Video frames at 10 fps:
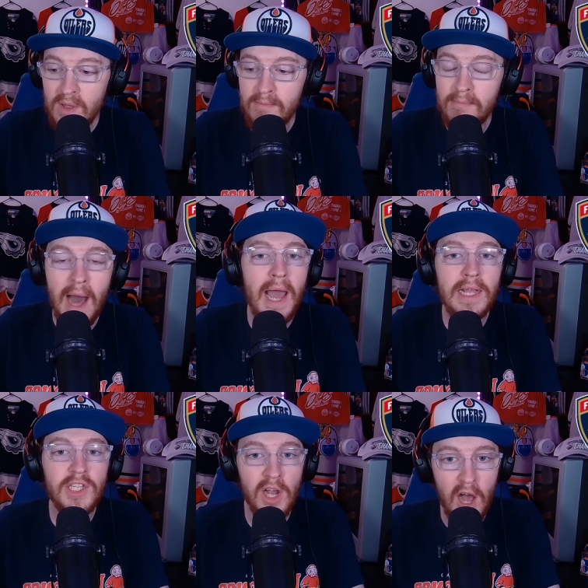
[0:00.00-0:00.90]
my
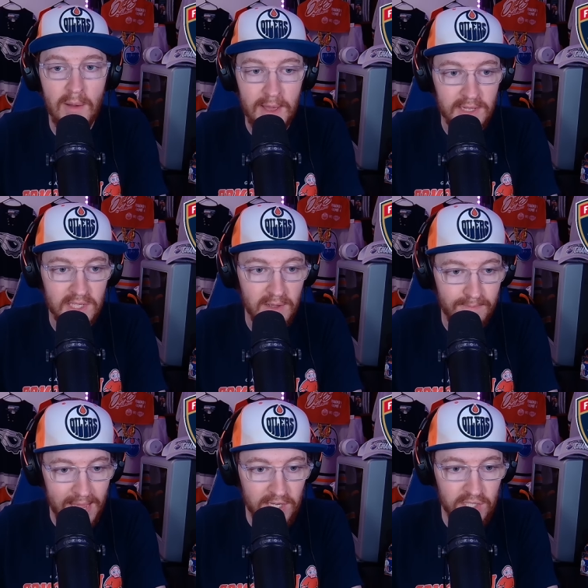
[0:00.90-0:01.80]
job is to
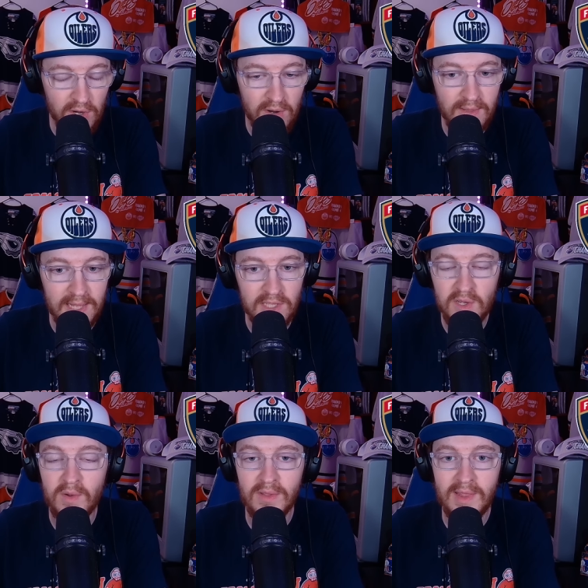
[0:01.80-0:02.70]
make sure that
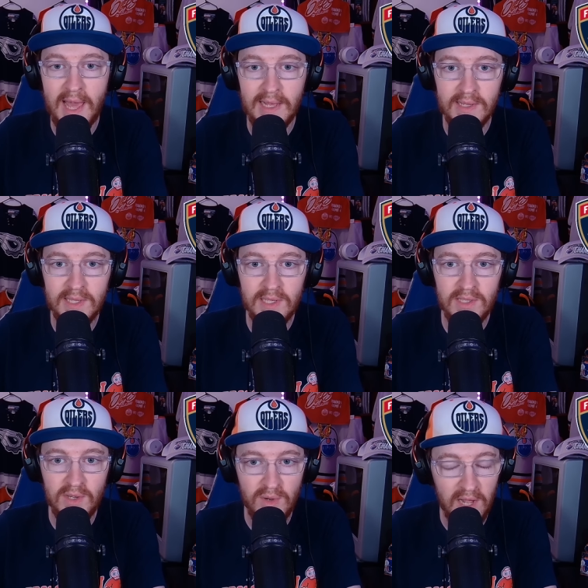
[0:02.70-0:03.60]
certain things
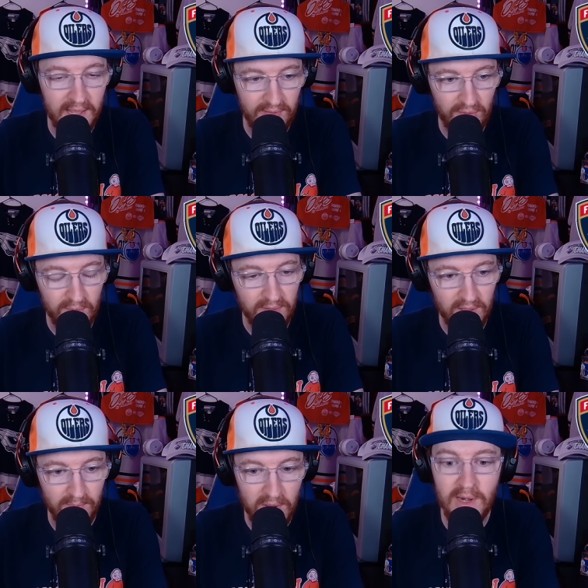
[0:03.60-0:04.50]
do not get through to the
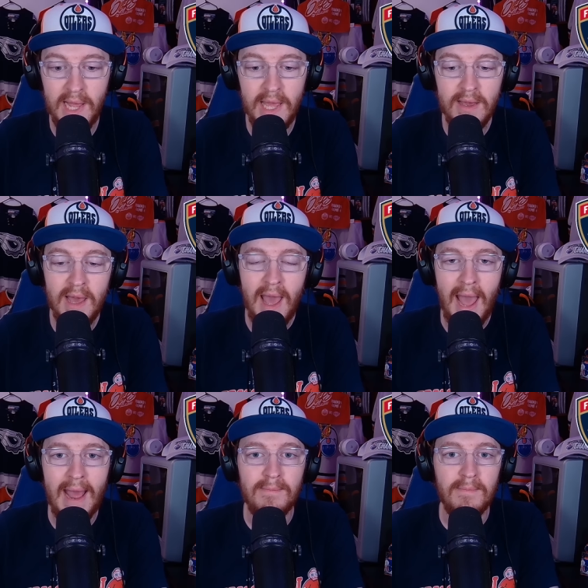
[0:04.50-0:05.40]
community.
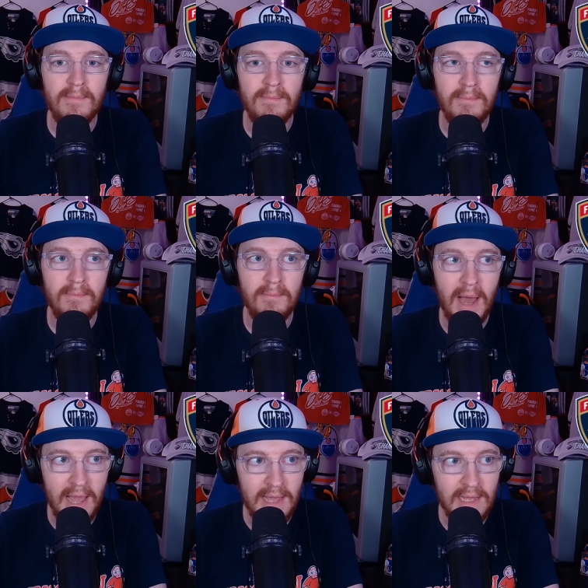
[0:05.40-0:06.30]
And
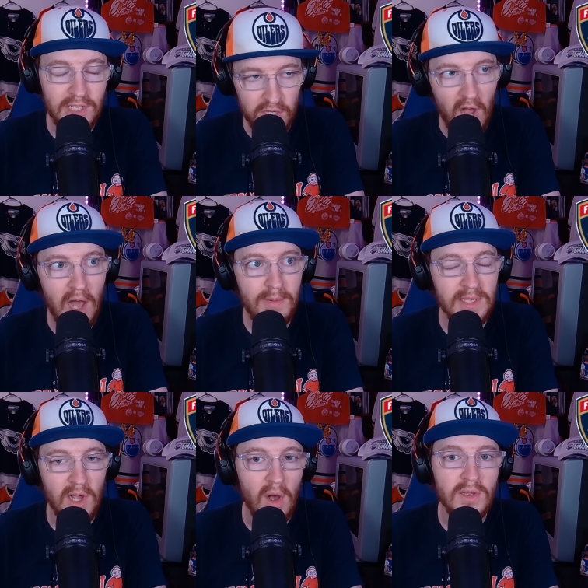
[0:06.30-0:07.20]
my job
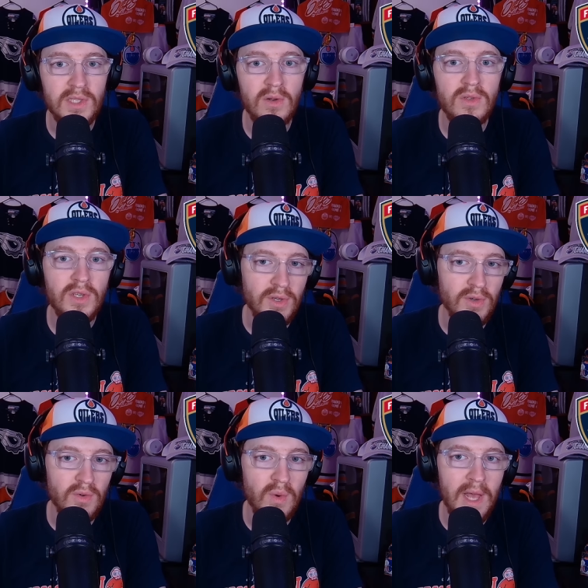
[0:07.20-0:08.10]
is also
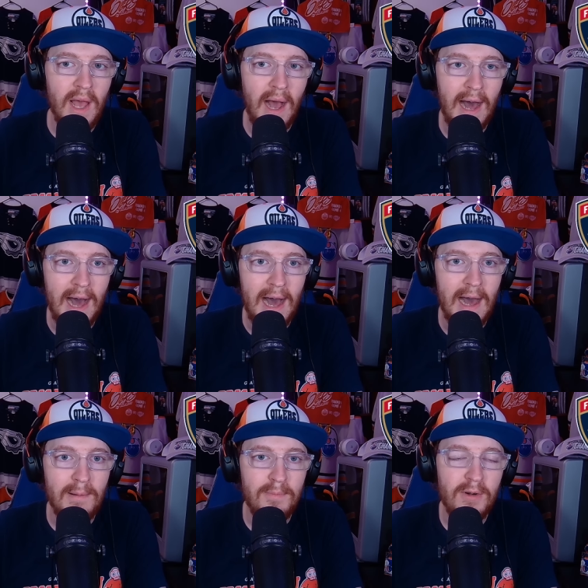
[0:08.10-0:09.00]
to
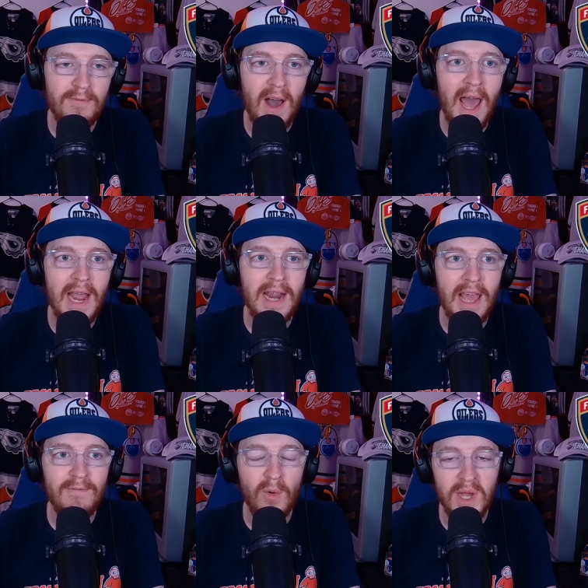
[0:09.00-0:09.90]
provide
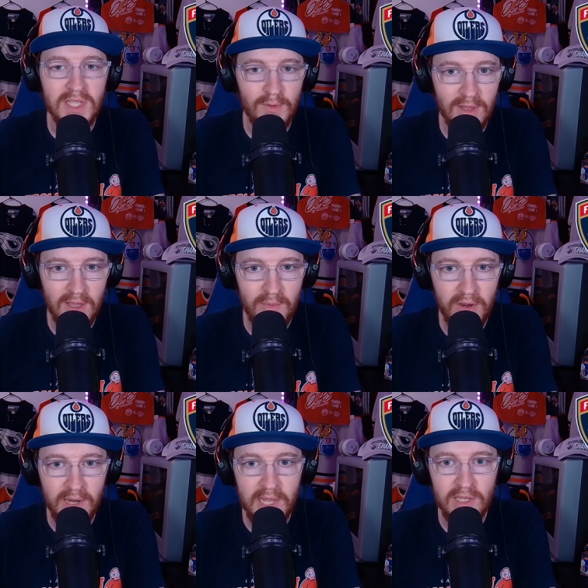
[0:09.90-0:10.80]
a voice for the
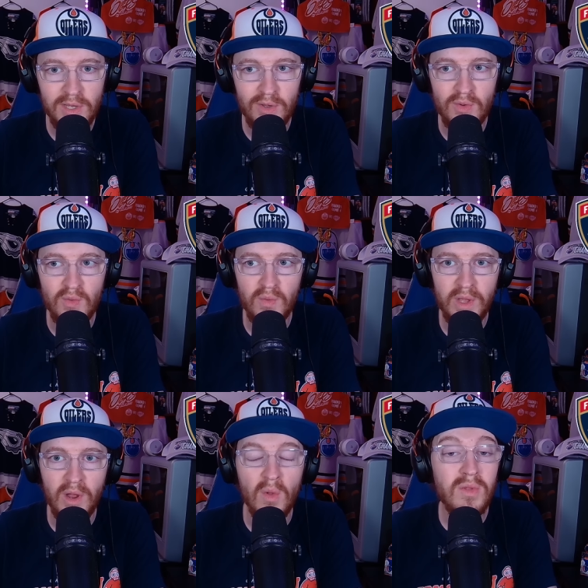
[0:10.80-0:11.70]
community to,
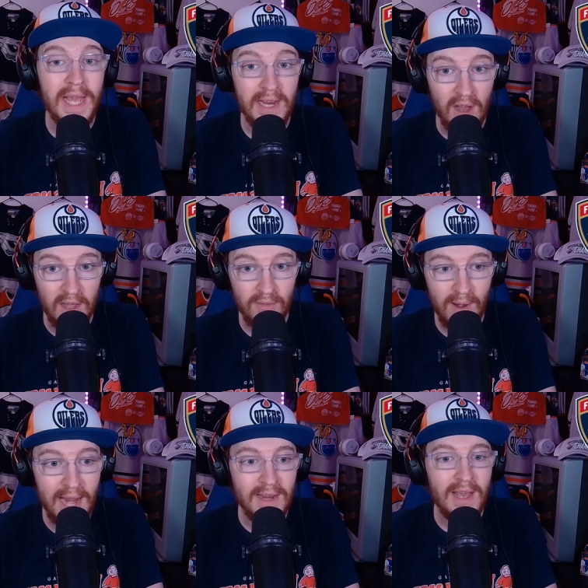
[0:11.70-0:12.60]
lean on,
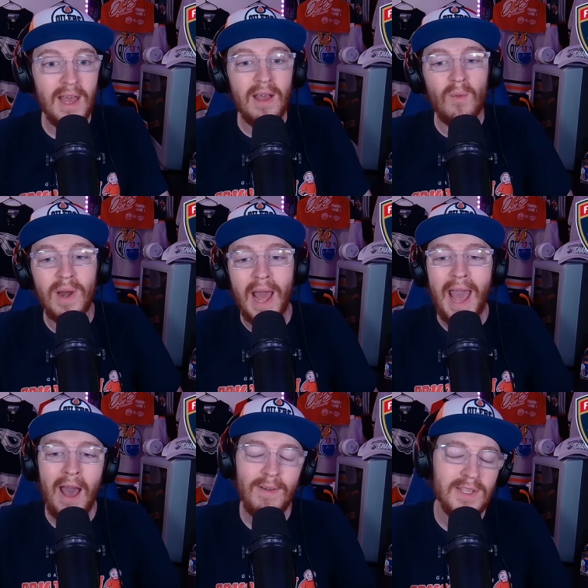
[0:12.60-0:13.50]
right? When I
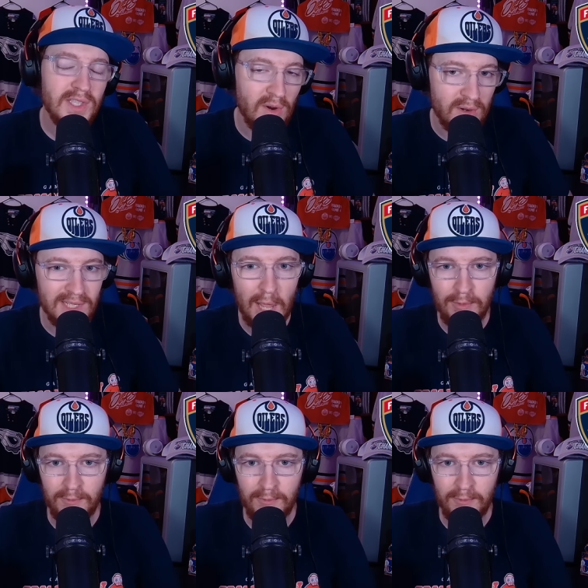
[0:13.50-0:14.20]
have a certain type of